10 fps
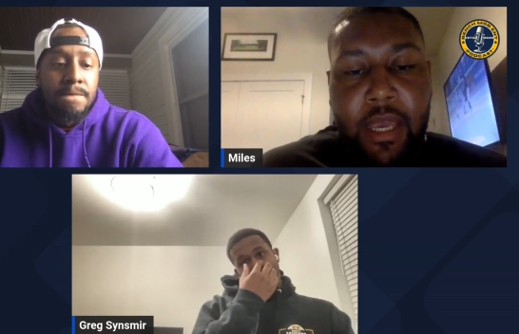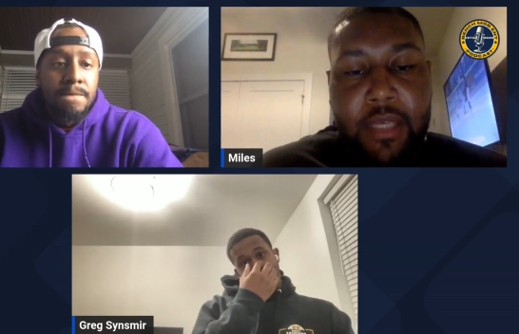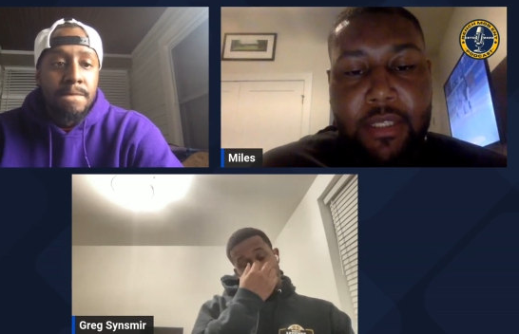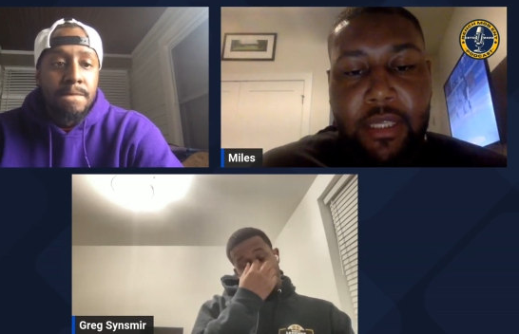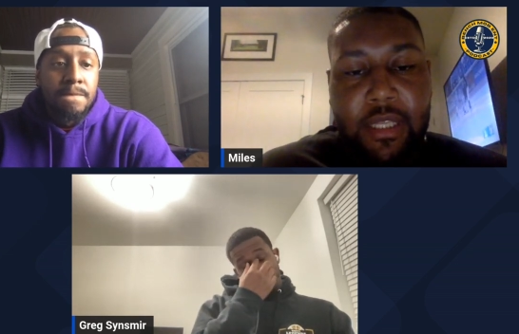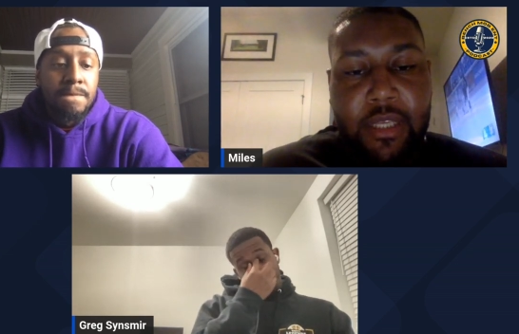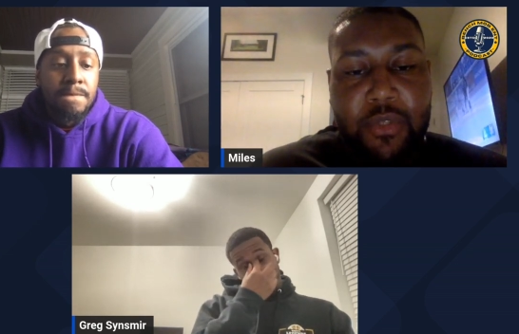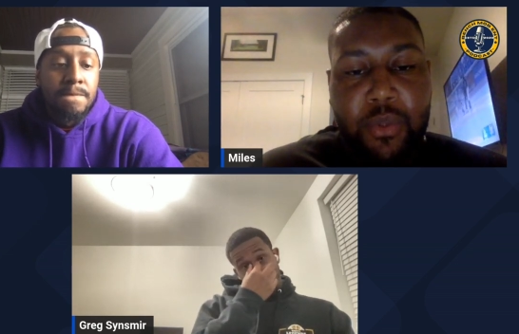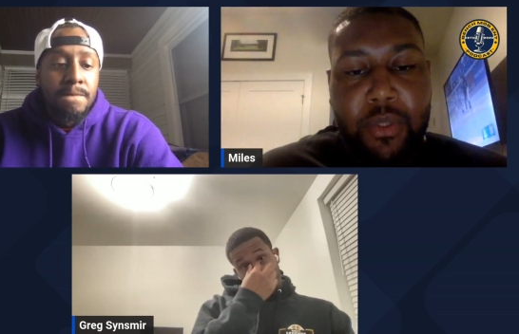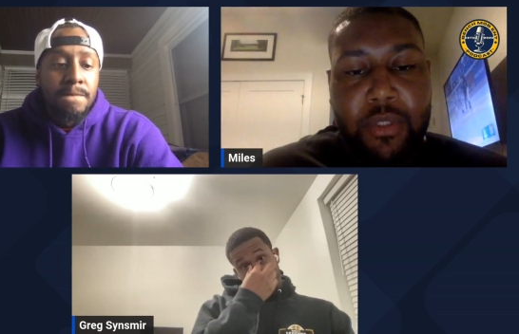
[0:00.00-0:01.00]
Speaker 1: it's going to lean
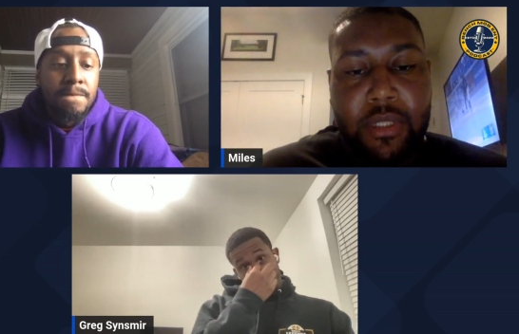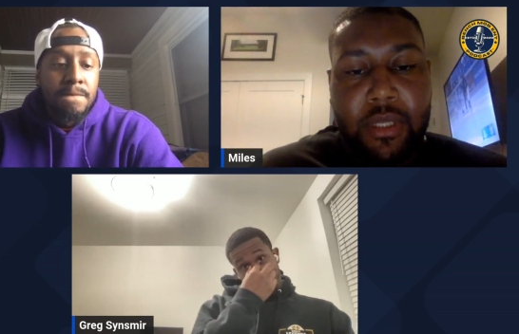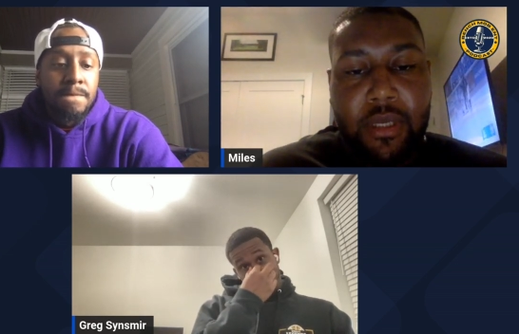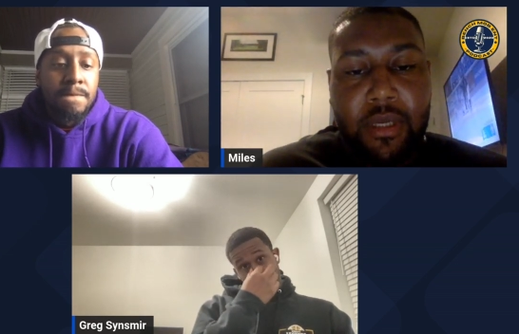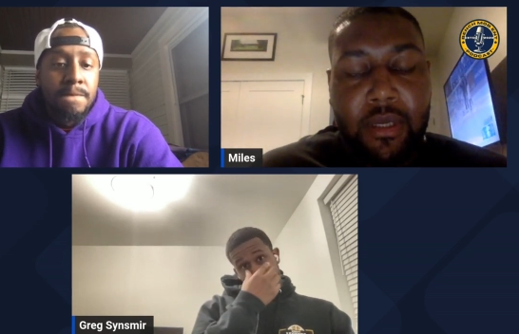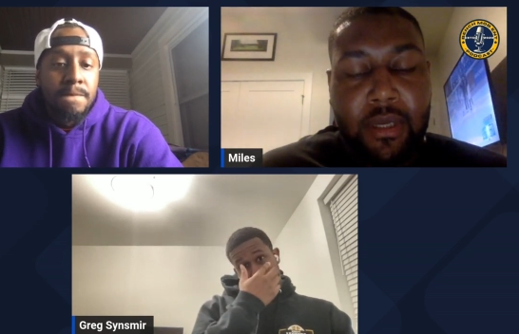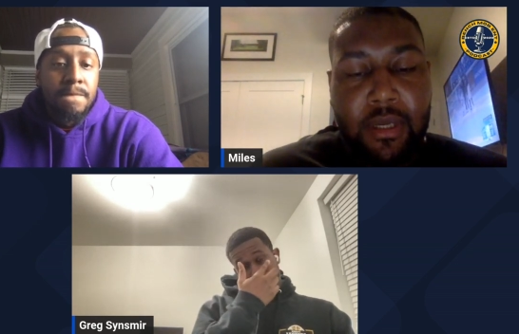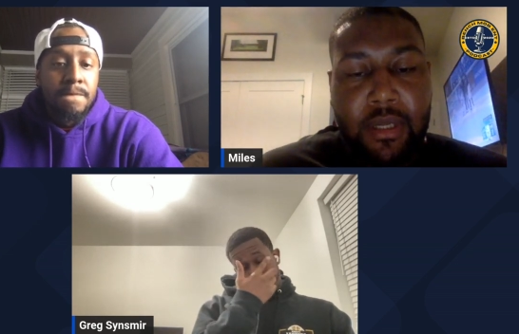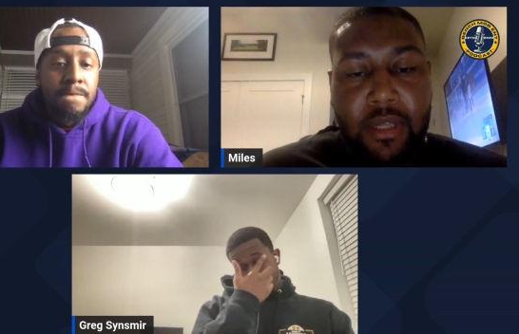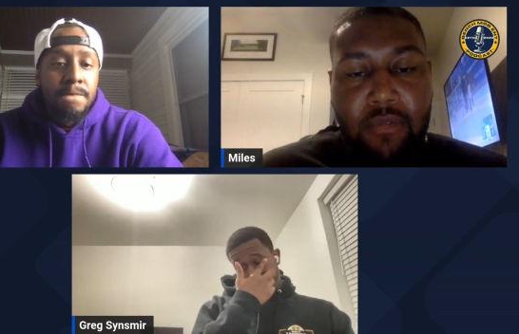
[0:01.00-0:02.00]
towards the,
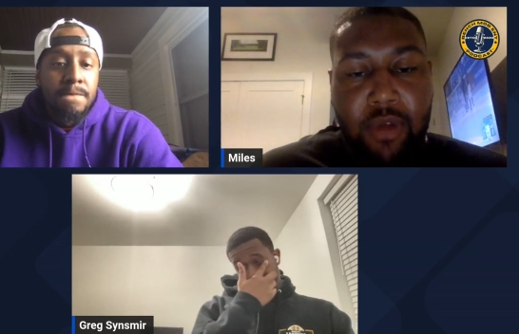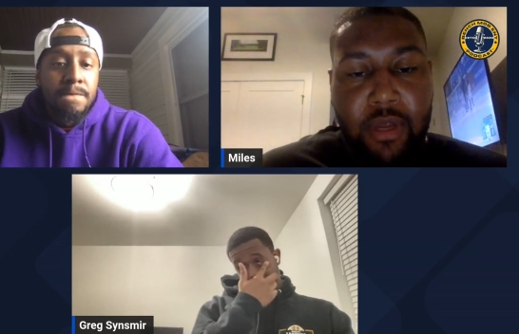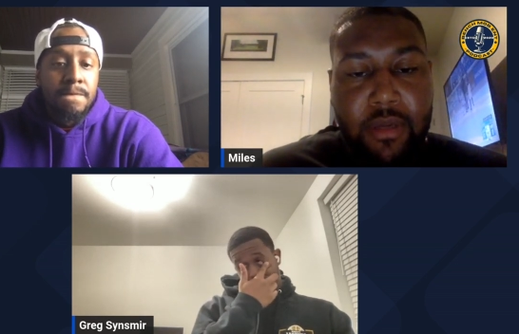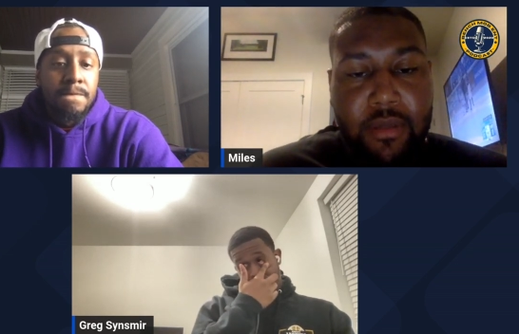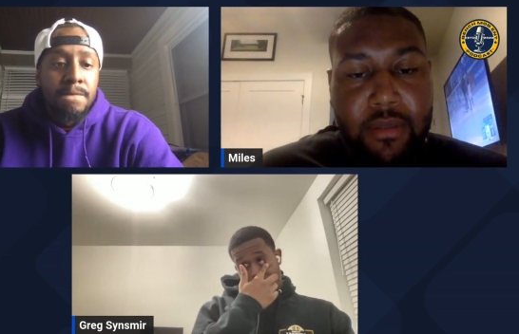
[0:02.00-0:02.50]
the run.